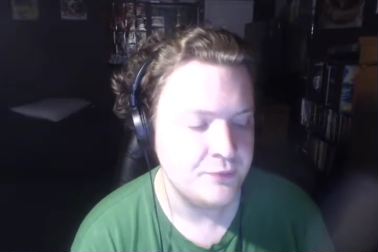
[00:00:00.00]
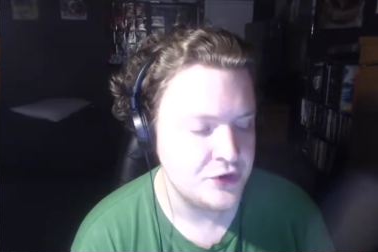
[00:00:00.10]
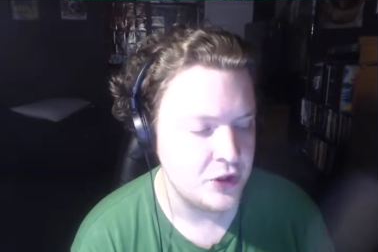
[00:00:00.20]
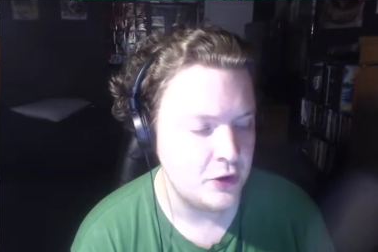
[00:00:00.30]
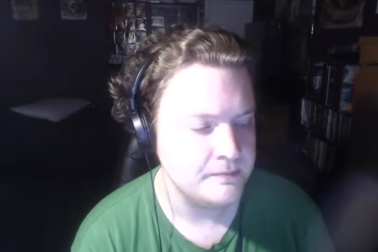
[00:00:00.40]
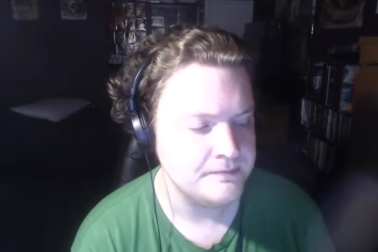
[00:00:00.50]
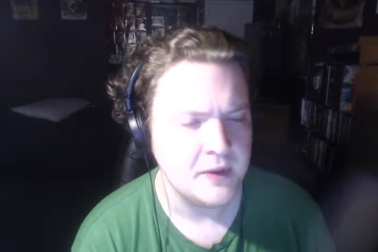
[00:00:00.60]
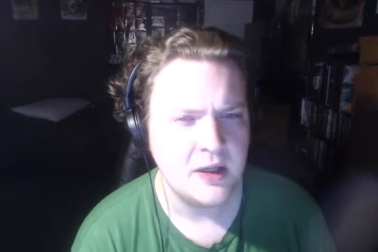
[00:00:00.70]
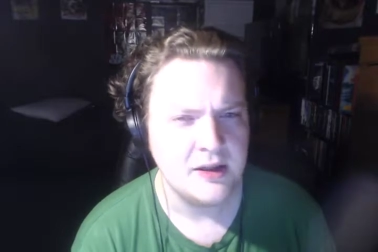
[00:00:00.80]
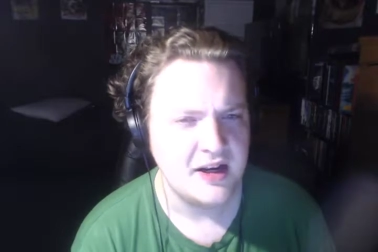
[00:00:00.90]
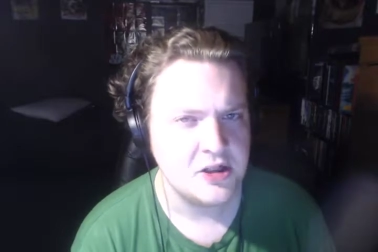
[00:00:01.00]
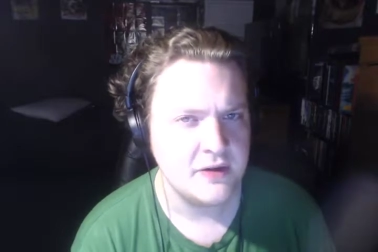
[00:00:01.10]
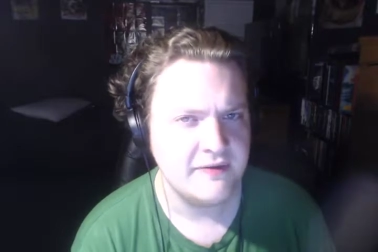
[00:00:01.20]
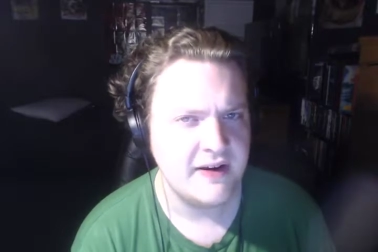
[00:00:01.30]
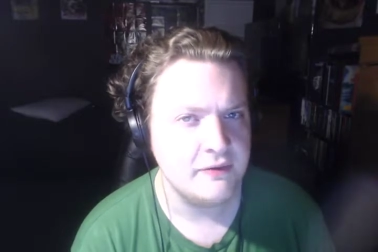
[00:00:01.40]
So, not
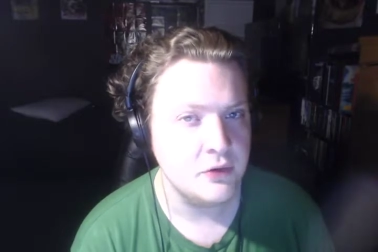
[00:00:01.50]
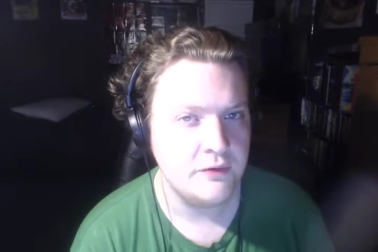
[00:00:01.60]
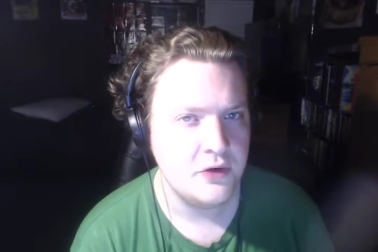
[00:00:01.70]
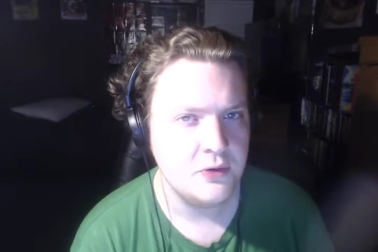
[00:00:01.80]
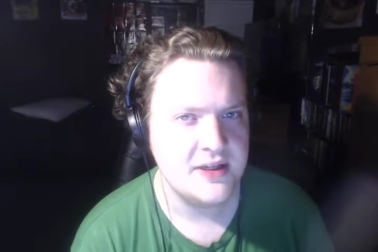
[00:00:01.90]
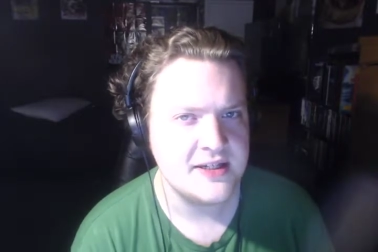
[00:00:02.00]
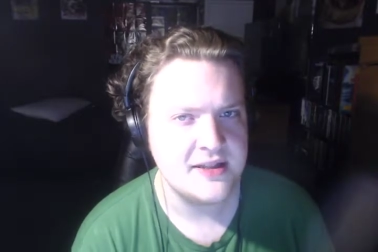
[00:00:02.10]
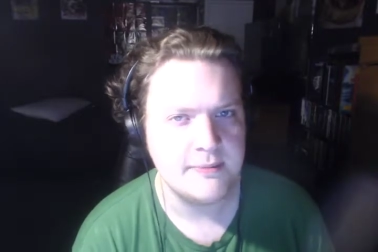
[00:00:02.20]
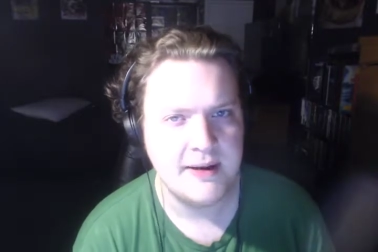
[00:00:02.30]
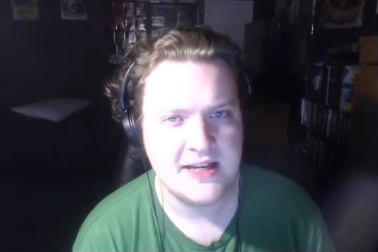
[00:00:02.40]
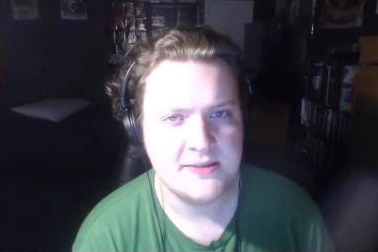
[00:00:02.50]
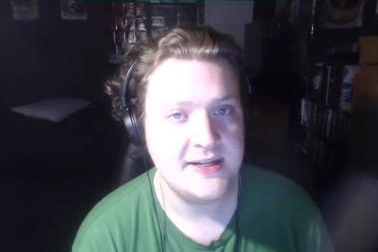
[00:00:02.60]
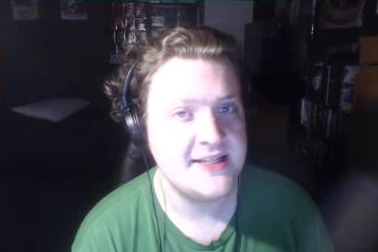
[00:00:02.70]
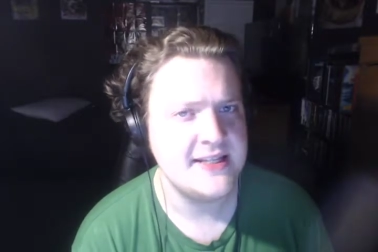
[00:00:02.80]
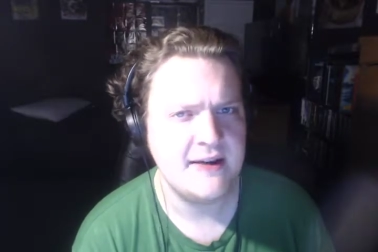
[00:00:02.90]
sure if I've reviewed this in the past, but
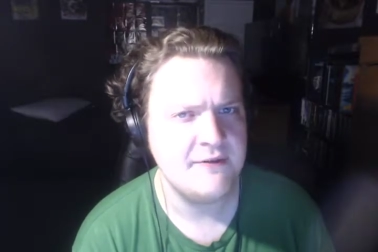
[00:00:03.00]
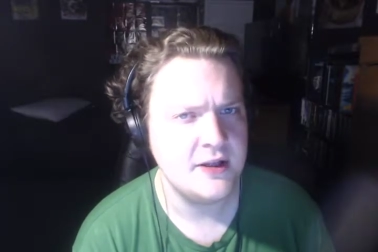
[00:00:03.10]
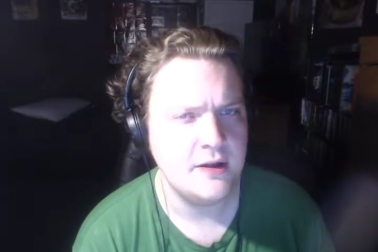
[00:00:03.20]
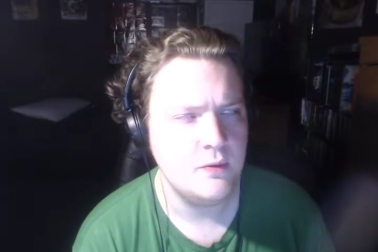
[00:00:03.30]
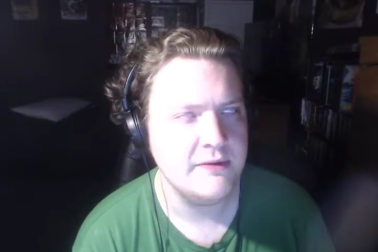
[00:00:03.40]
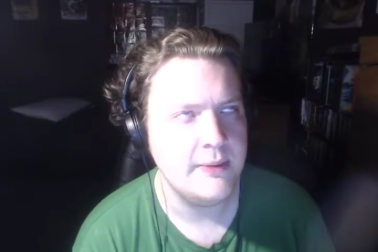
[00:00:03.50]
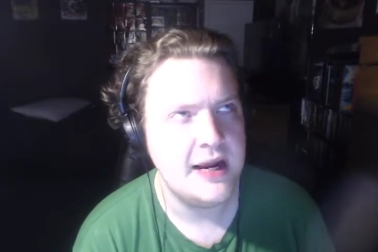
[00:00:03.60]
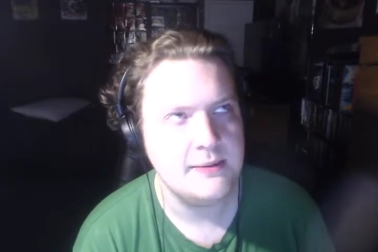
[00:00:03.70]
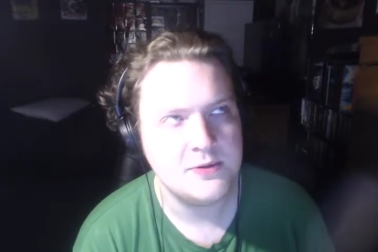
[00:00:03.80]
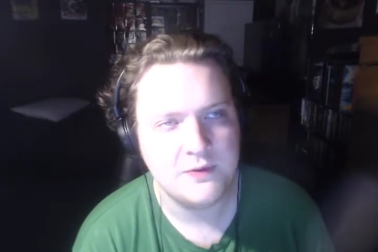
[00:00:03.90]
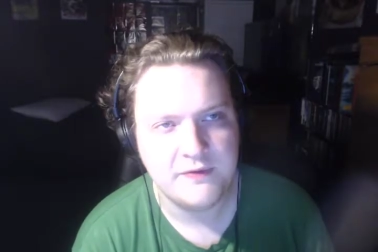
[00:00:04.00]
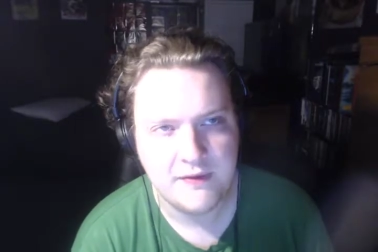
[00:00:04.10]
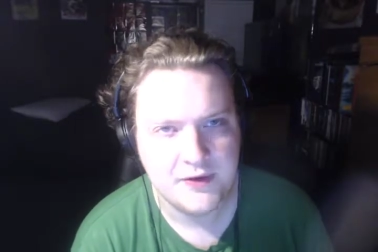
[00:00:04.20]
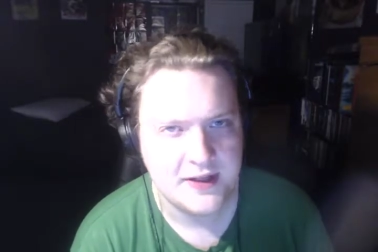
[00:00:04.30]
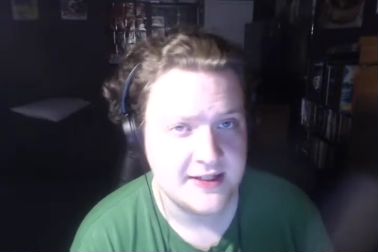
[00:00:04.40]
it's definitely one of my absolute
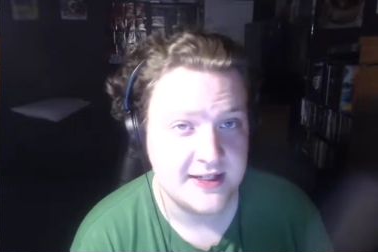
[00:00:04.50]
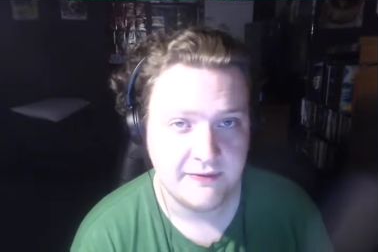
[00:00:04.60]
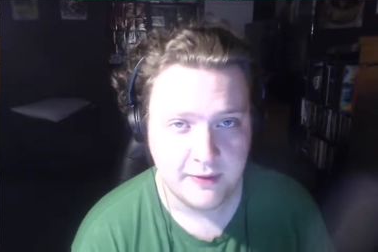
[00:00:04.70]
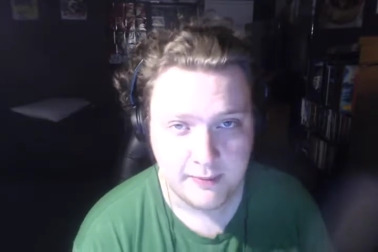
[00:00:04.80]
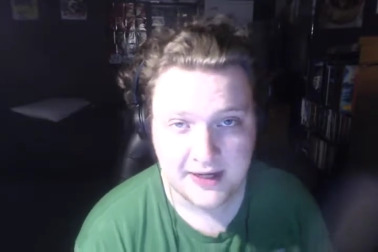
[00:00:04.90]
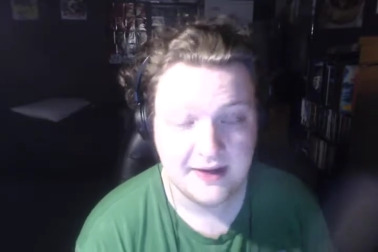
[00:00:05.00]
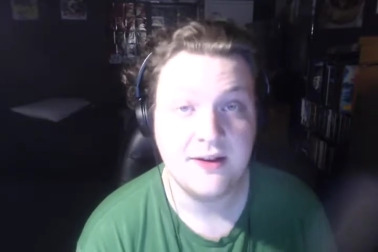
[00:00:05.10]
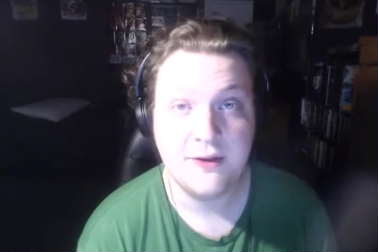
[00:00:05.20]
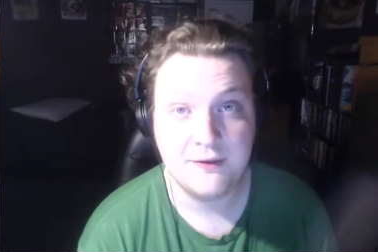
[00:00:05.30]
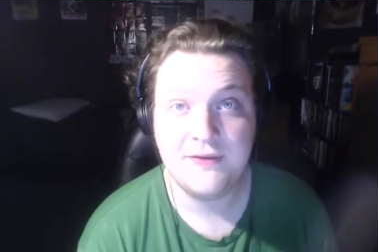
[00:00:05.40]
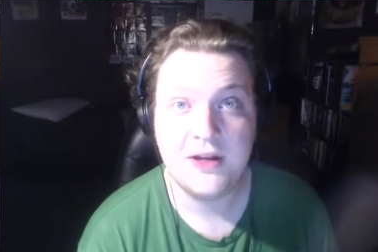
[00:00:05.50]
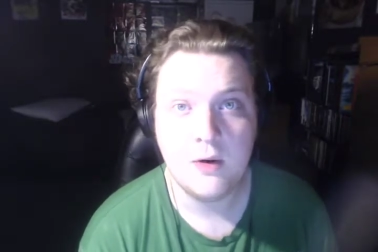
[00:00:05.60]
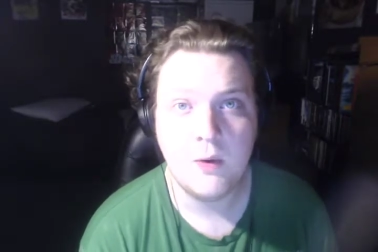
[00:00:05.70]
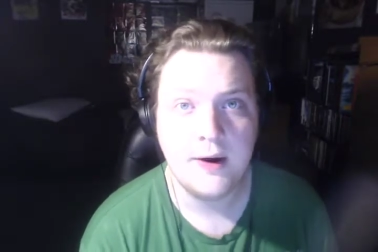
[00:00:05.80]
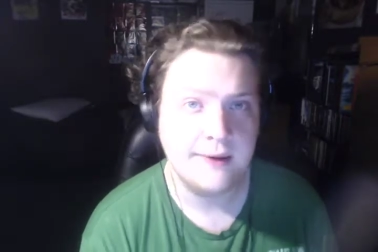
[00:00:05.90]
favorite things. And if I'm making another
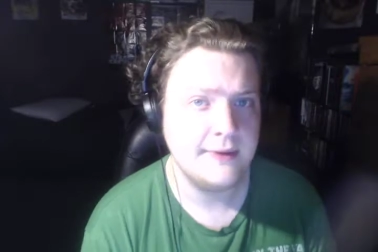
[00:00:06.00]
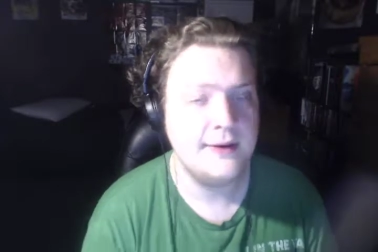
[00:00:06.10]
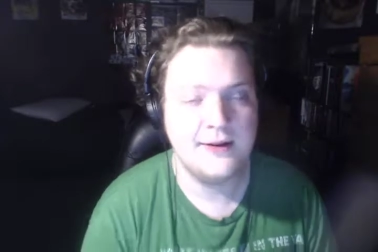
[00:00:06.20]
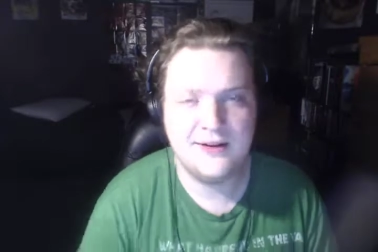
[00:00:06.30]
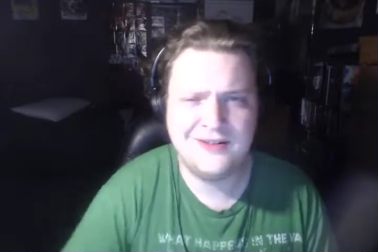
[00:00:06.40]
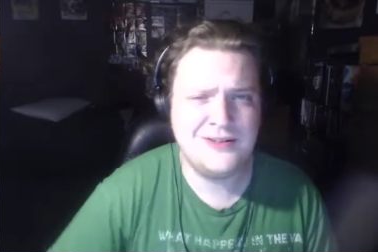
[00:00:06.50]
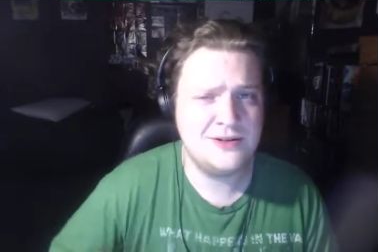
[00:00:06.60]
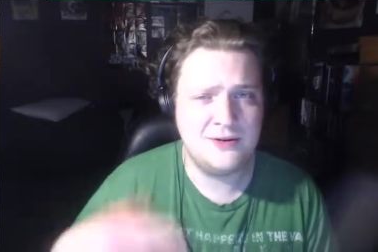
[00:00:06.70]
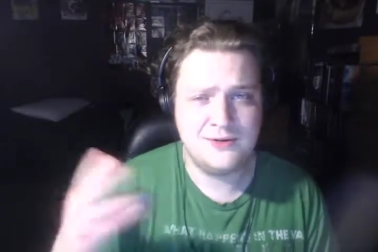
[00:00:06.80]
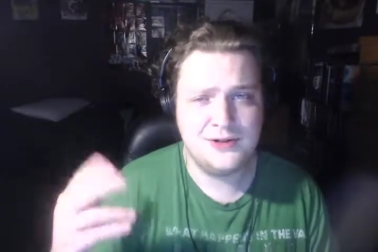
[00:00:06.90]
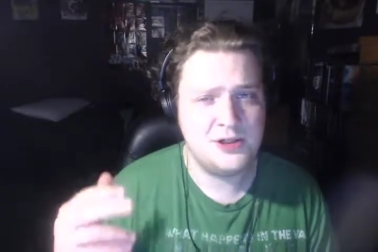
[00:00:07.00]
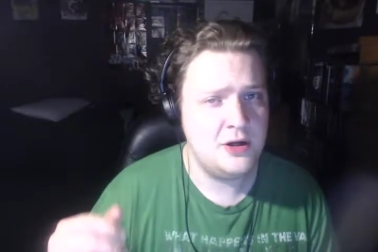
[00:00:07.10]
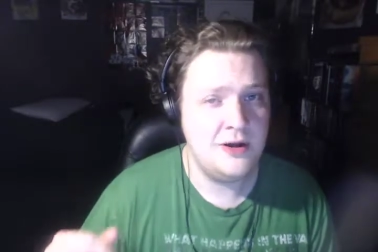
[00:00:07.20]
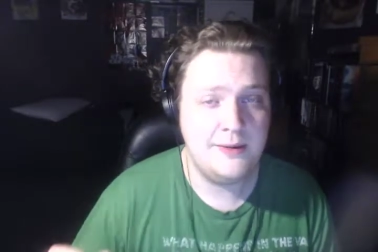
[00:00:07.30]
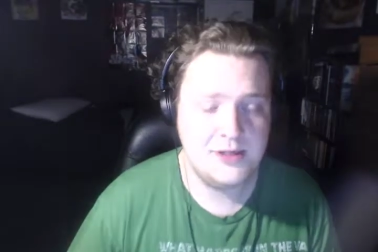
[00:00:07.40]
video on it, it just goes to
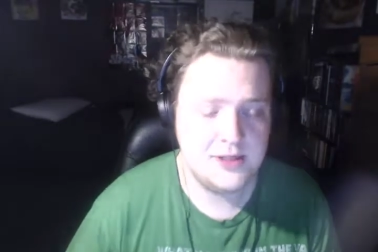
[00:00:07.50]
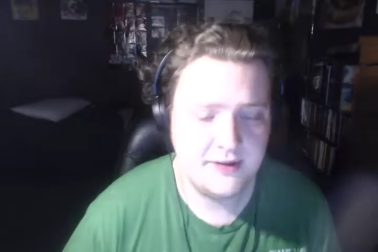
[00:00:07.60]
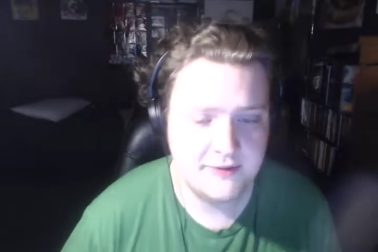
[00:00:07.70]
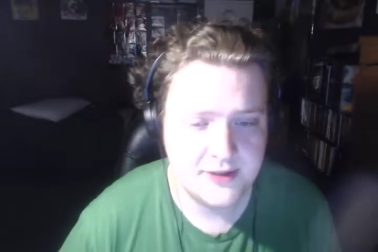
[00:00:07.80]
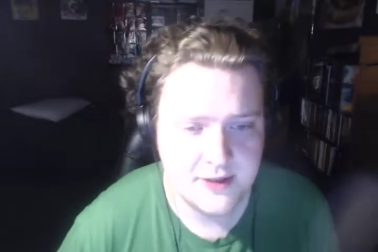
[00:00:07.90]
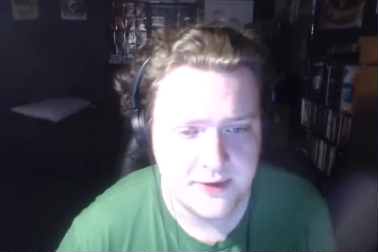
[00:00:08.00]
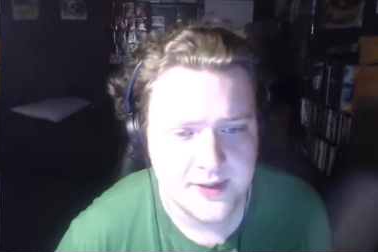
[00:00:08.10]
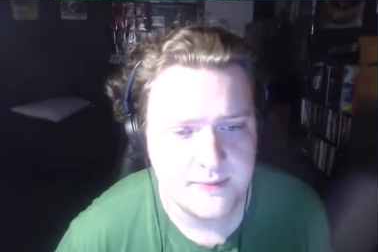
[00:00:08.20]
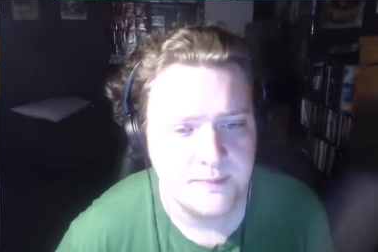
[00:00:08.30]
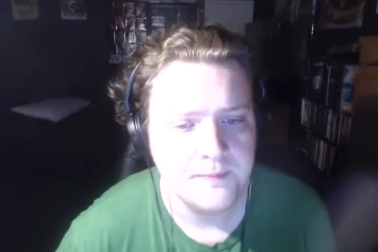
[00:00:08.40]
show how much I love the series.